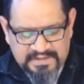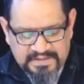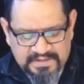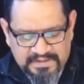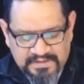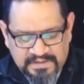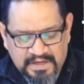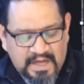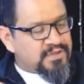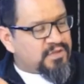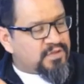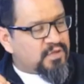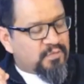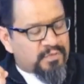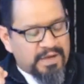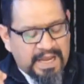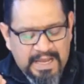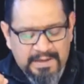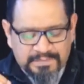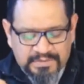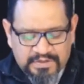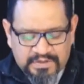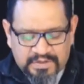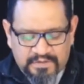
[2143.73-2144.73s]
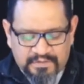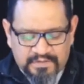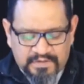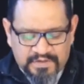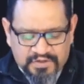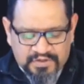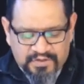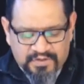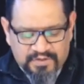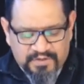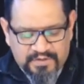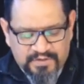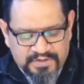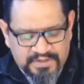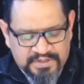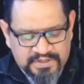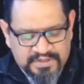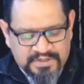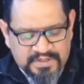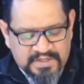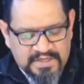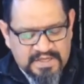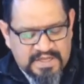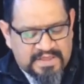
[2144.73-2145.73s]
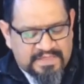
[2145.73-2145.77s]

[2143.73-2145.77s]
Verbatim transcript: not the rapture of the church,